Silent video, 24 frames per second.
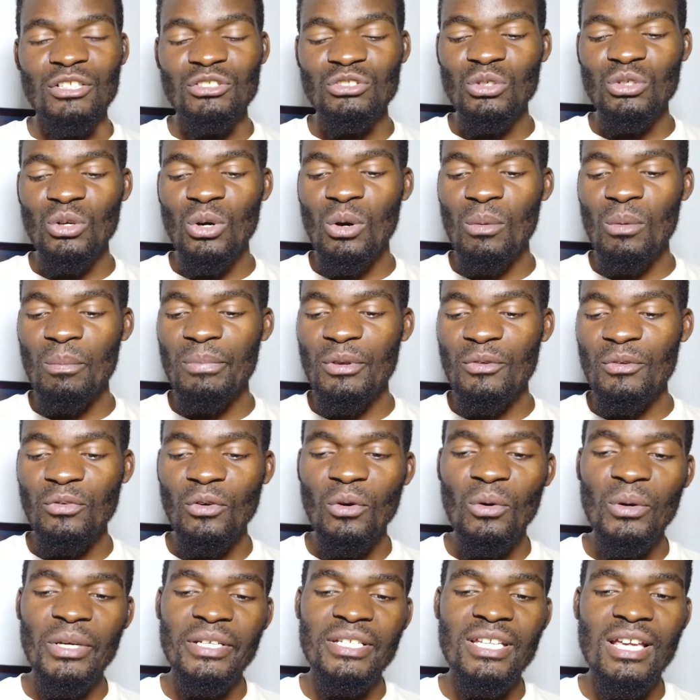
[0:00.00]
So
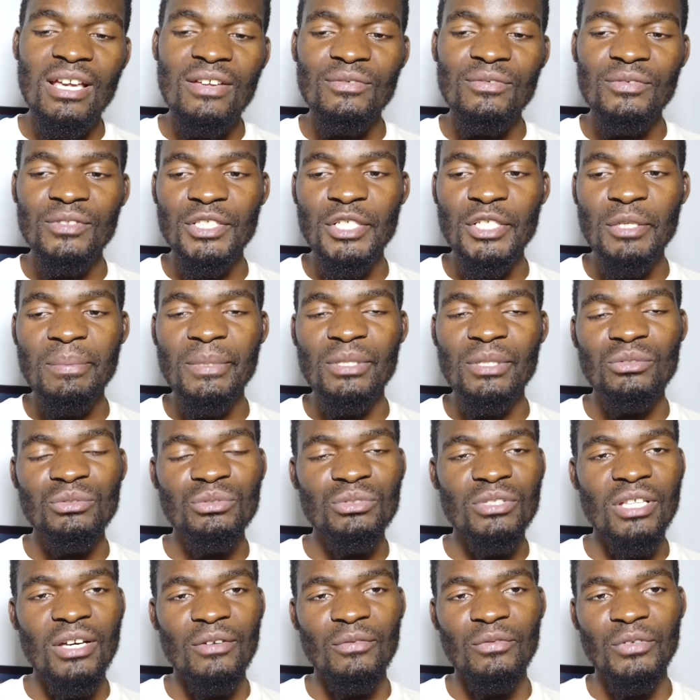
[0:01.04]
before we dive deep
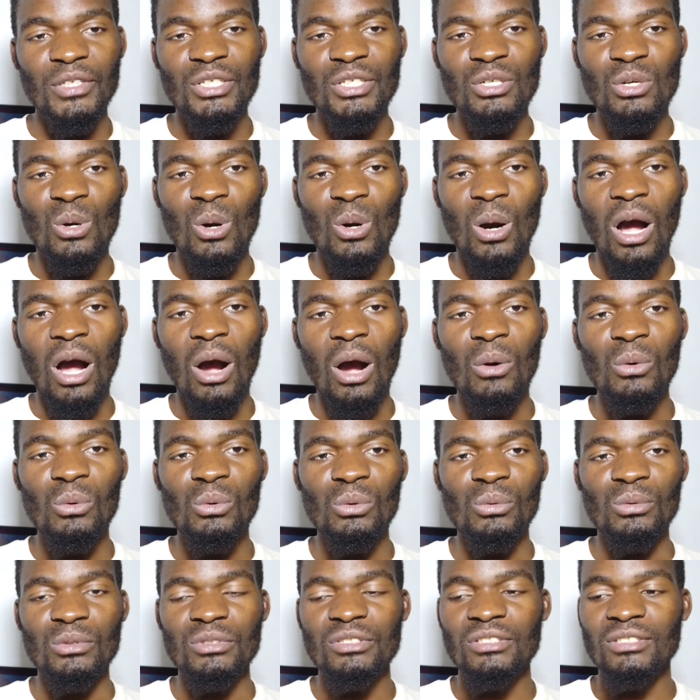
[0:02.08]
into the video, I
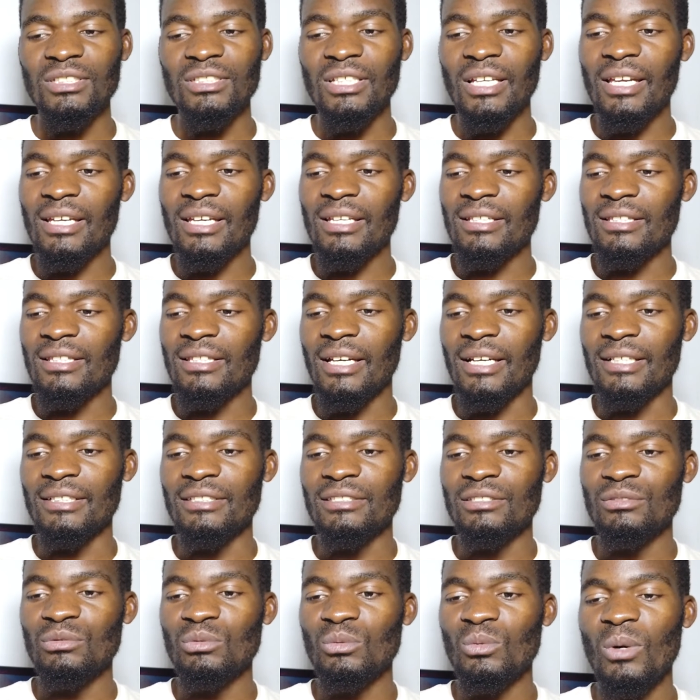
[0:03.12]
will say
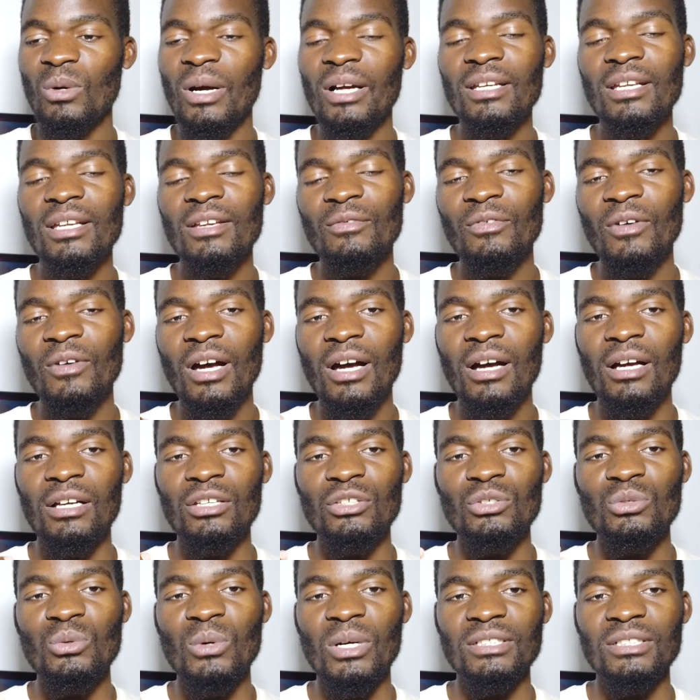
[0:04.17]
that whatever
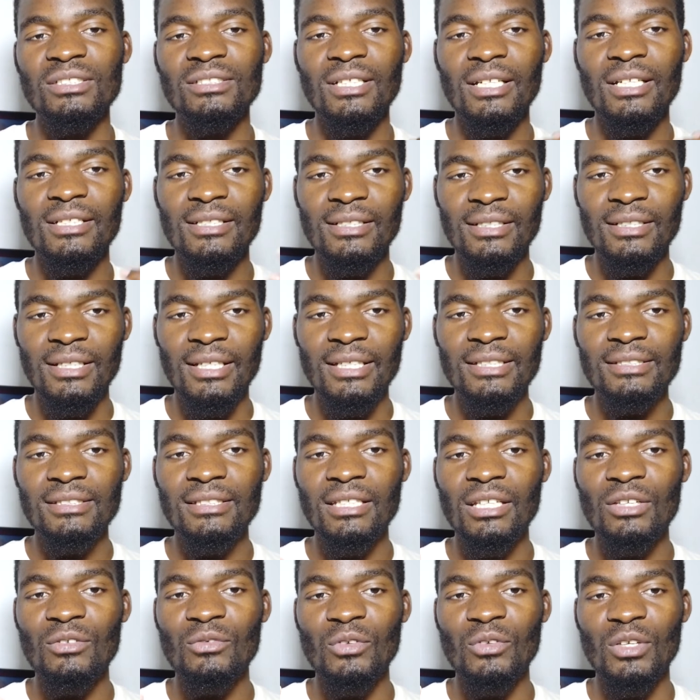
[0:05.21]
you are starting, let's
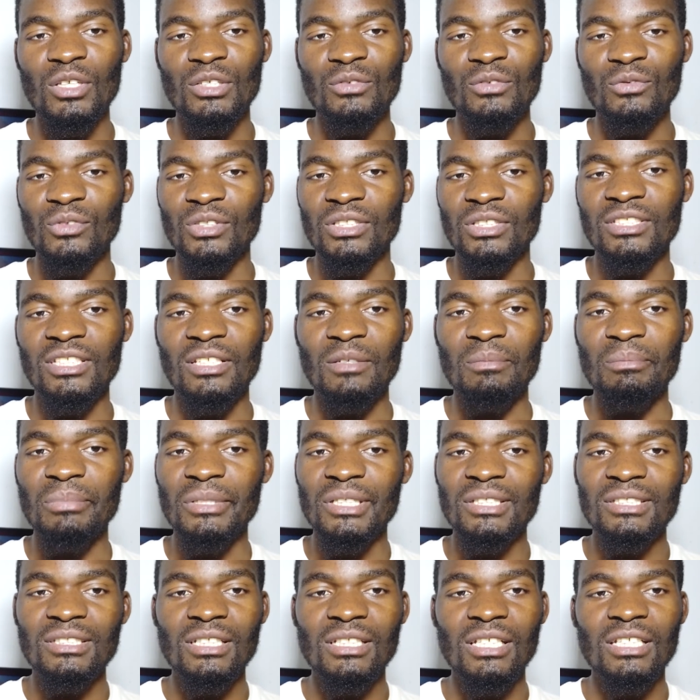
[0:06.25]
say if it's a
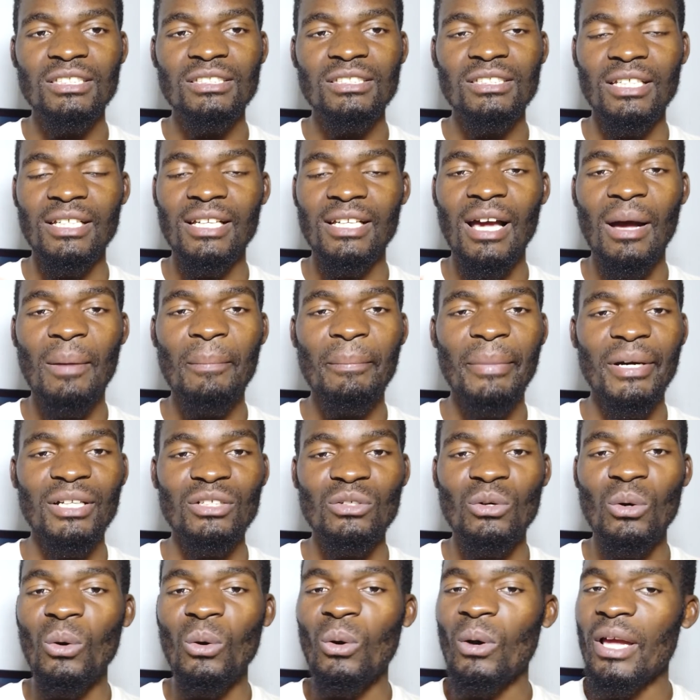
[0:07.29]
business, a
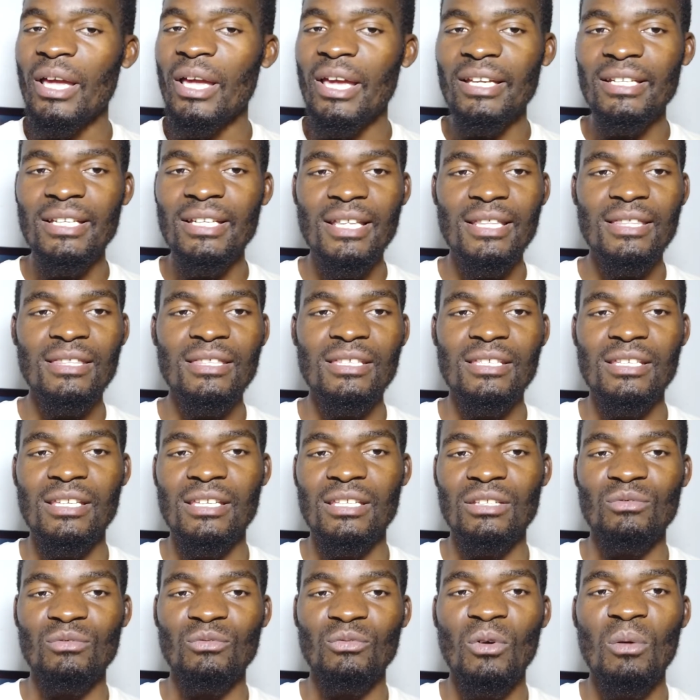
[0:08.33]
company, or anything
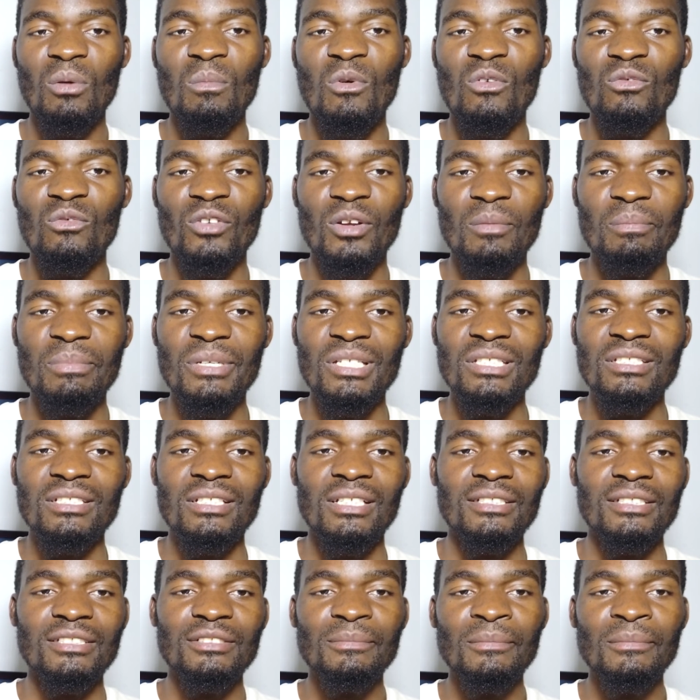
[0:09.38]
in form of a
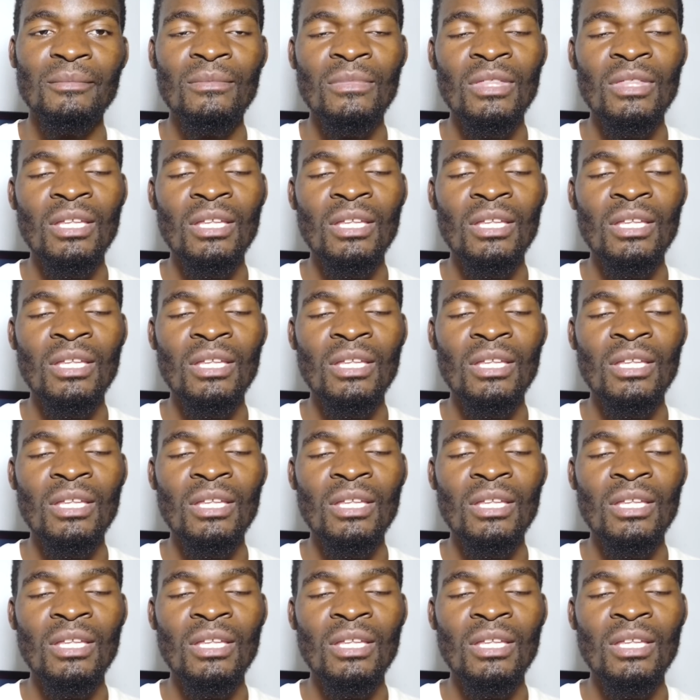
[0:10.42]
business,